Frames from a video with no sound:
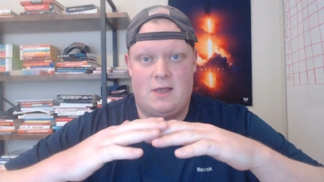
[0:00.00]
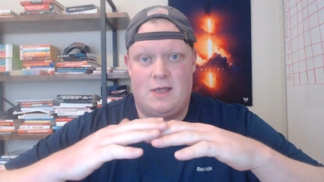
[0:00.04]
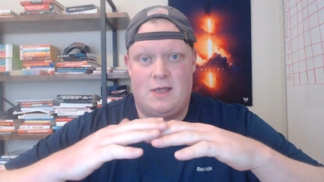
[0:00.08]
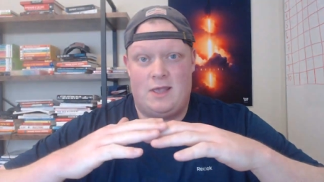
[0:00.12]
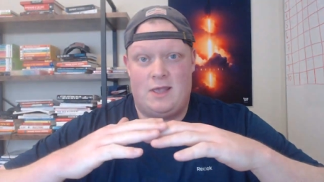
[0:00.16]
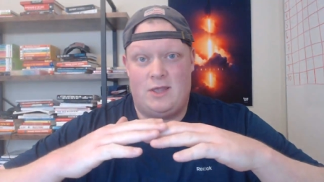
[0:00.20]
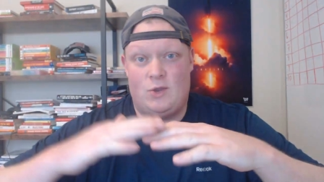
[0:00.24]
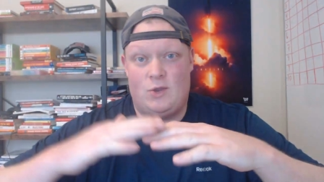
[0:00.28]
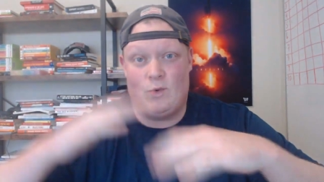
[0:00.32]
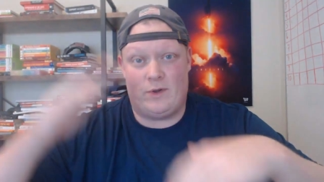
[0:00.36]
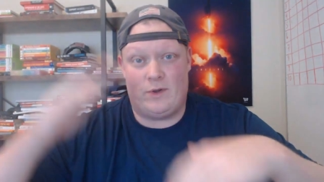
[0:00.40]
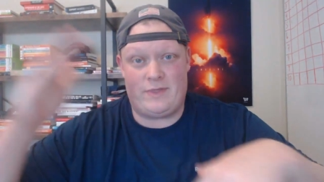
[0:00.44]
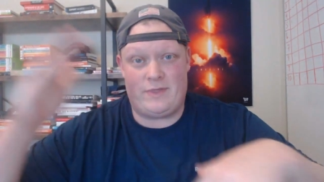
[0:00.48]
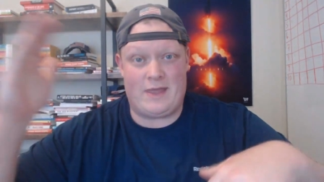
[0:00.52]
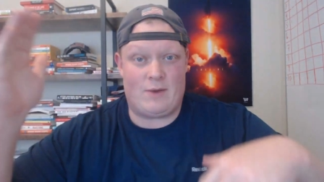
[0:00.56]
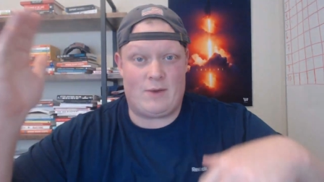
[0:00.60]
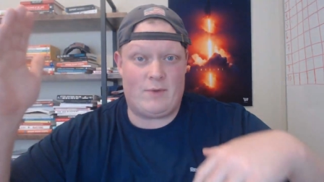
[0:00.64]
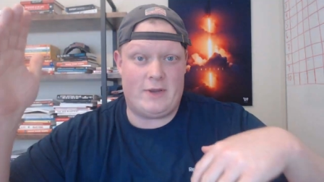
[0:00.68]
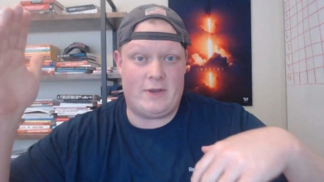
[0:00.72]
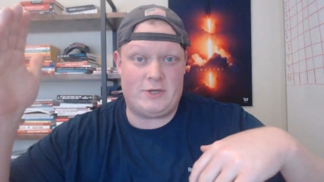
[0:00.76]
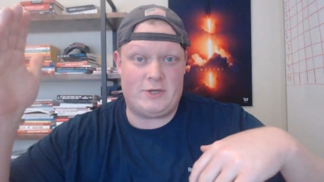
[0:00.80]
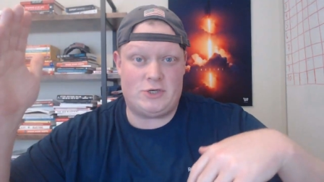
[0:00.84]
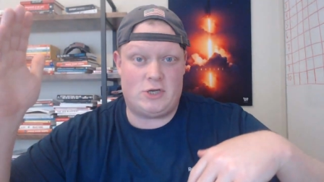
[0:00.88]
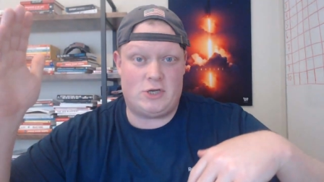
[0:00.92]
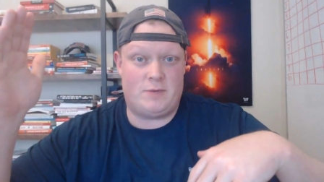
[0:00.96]
You want that
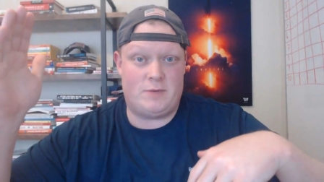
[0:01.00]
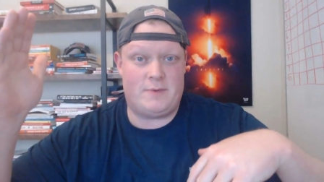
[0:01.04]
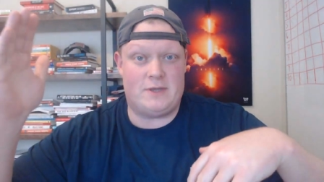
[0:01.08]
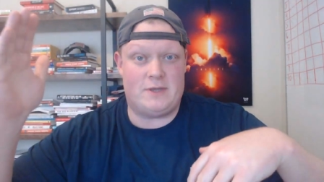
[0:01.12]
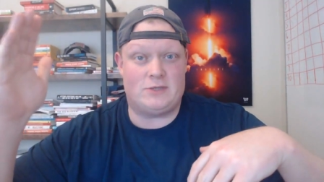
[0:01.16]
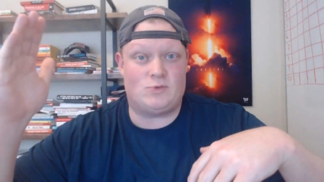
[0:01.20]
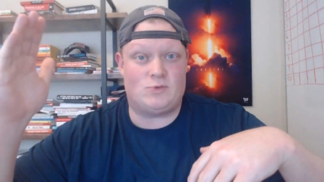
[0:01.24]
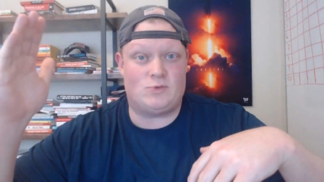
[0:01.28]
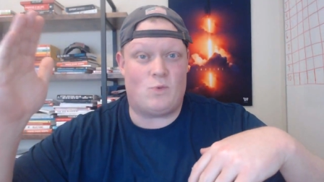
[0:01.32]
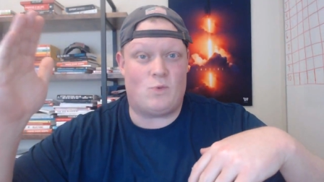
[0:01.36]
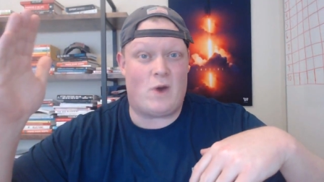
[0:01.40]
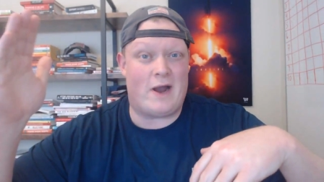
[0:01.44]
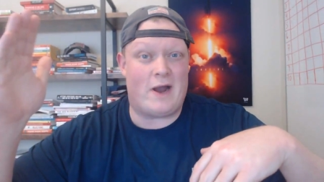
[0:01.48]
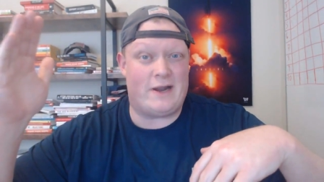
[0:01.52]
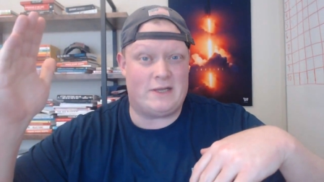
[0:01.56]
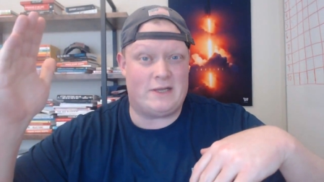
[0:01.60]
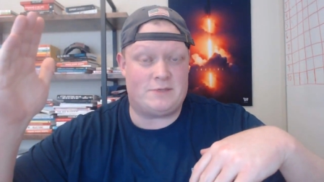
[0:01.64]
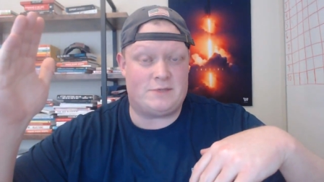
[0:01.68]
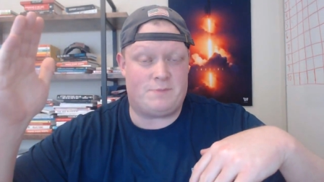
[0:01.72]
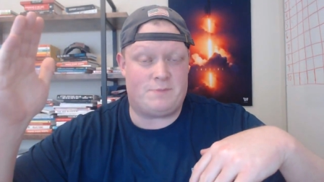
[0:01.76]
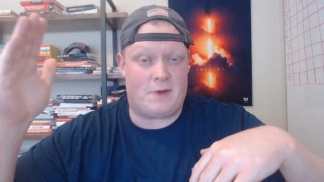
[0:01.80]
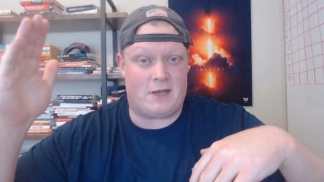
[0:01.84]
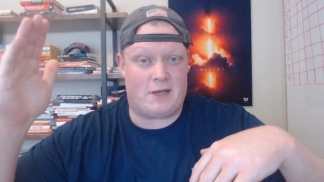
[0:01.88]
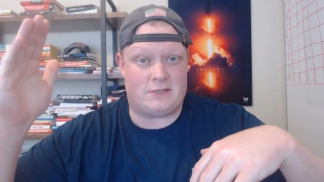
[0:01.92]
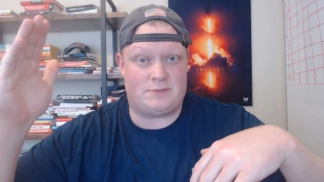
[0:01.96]
ratio to be as wide as
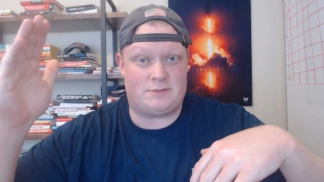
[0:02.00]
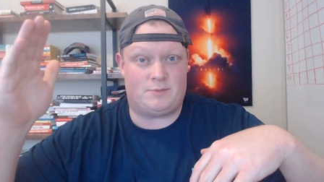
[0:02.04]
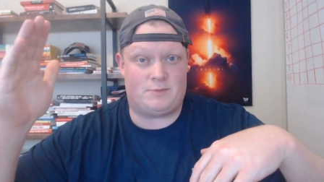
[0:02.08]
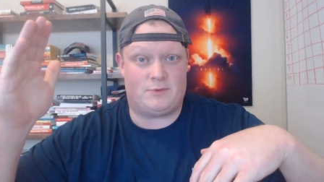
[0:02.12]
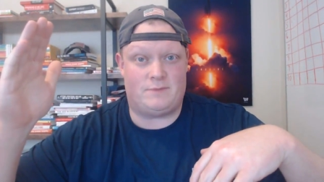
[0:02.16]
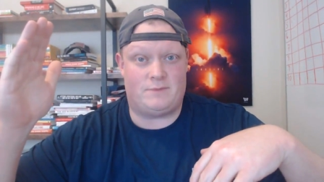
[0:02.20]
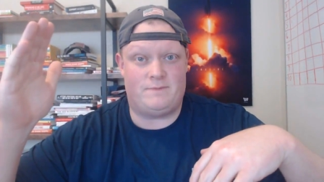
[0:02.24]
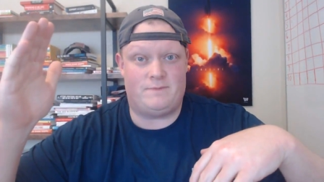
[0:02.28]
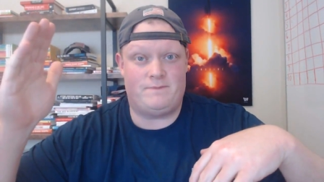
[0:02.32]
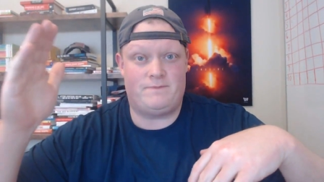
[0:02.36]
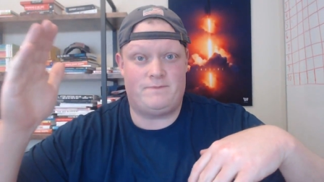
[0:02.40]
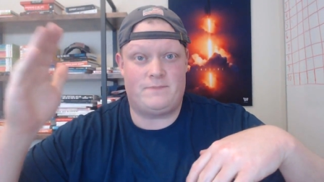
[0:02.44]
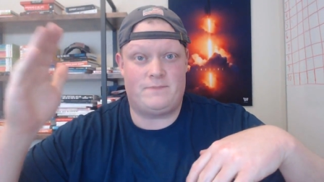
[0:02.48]
possible.